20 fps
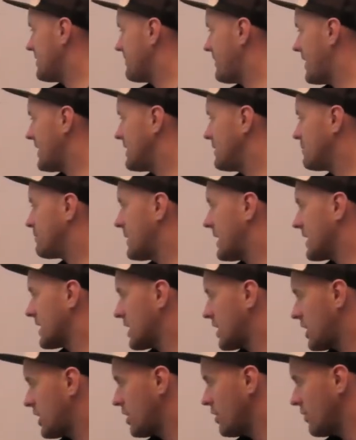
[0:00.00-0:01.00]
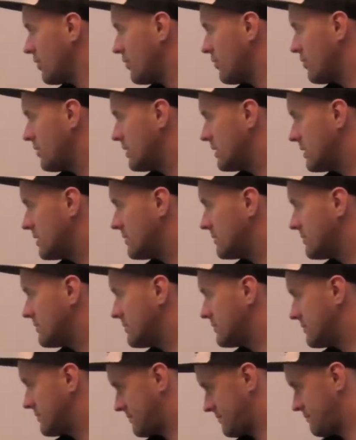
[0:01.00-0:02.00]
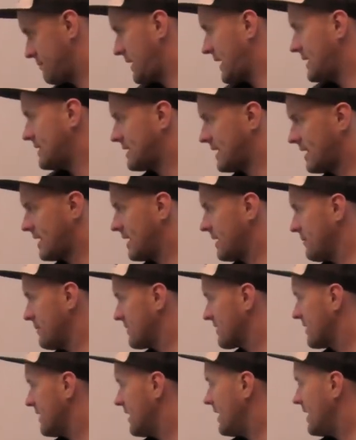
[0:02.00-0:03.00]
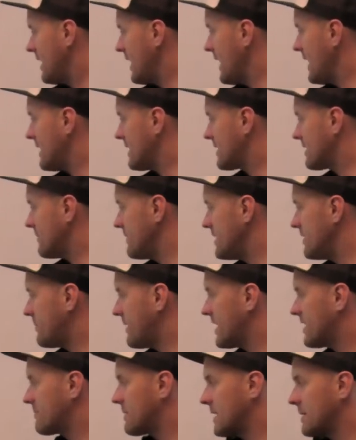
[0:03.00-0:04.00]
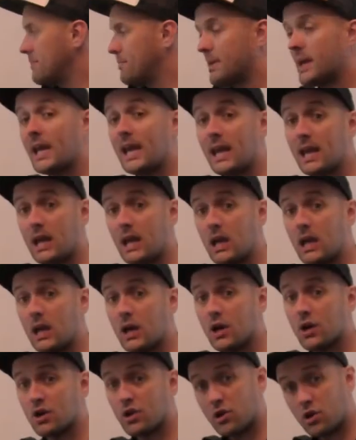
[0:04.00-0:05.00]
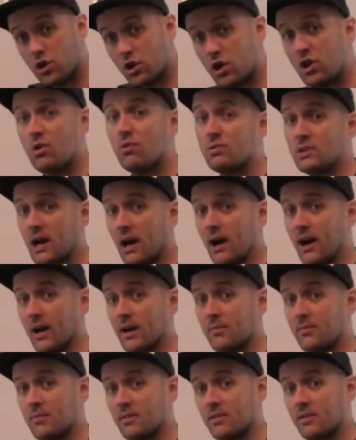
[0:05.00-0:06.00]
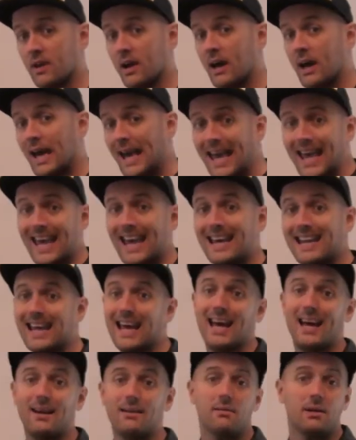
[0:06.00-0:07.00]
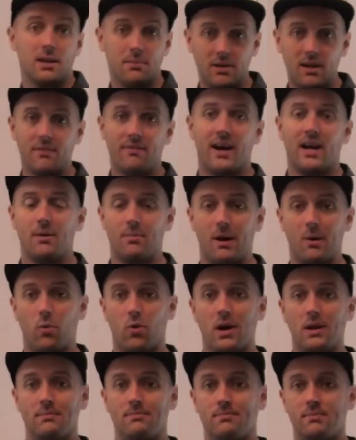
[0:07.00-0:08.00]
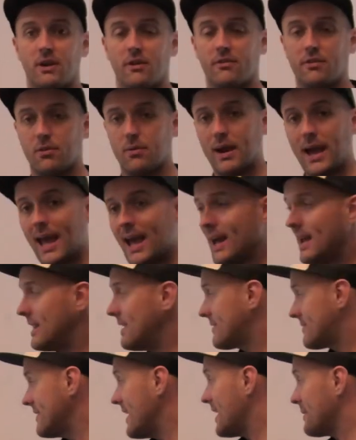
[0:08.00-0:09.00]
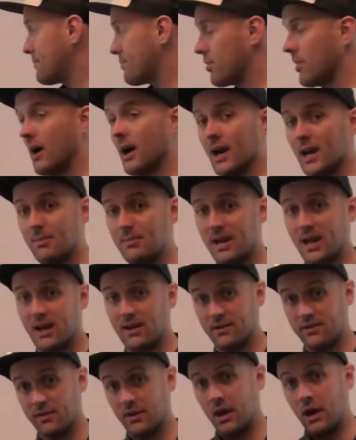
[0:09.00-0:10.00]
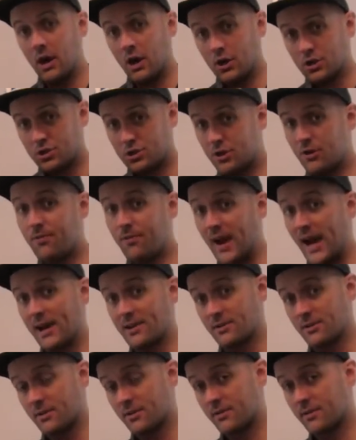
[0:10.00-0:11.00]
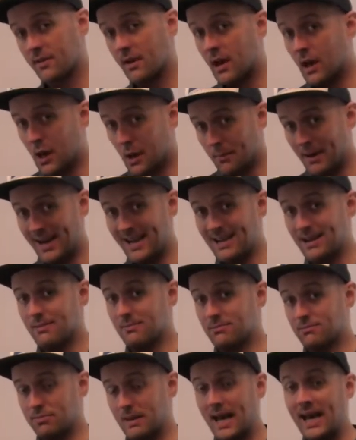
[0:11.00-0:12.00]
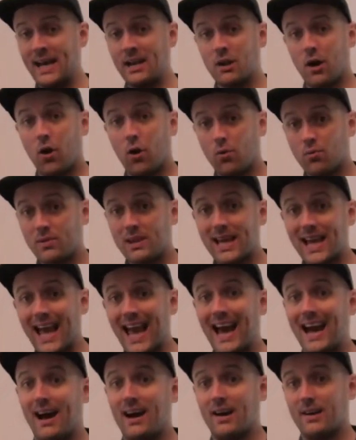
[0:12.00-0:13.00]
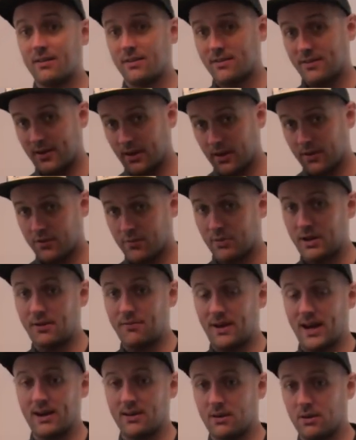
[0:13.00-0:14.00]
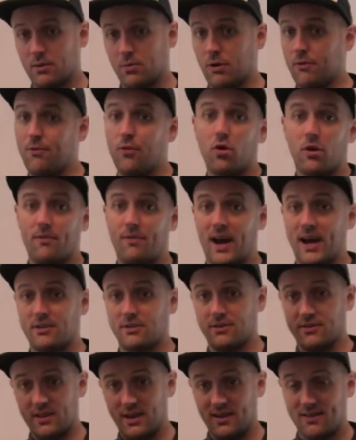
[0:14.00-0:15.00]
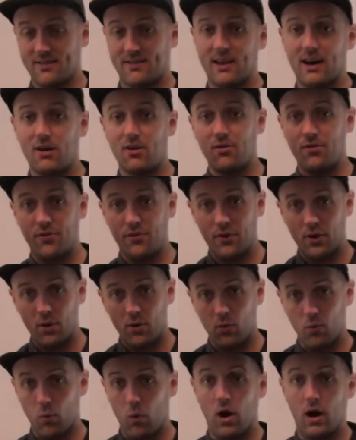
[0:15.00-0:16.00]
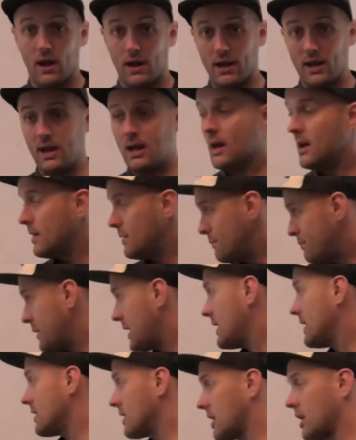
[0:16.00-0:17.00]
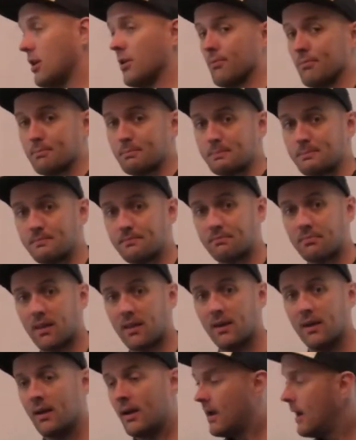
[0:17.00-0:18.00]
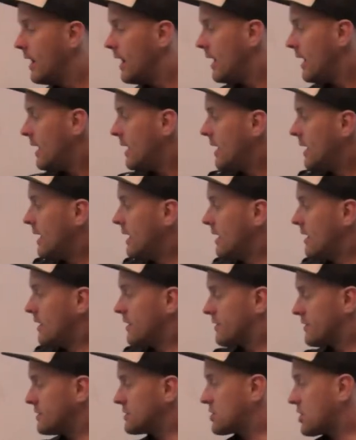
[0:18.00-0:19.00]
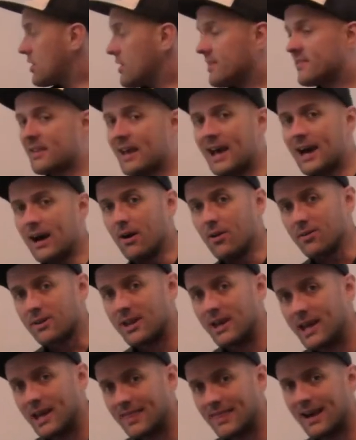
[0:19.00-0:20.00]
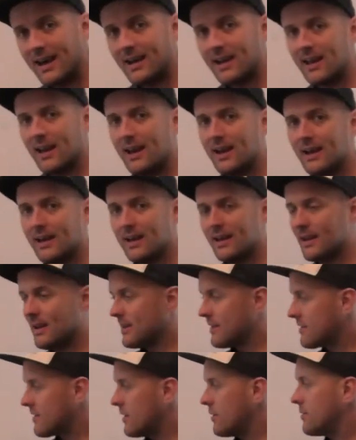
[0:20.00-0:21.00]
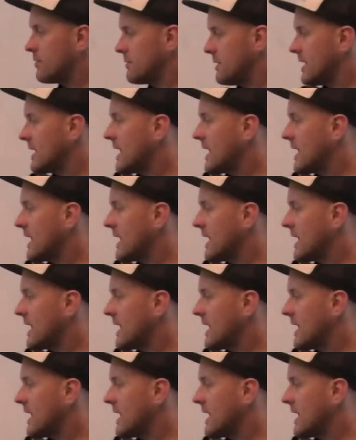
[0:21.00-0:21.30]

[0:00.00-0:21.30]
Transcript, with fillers: divided by q p times, n can be divided by p q times, and n can be divided by 1. So n is not prime, it has two factors, but n only has three factors, or well, four factors, itself, 1, p, and q. So it turns out that, so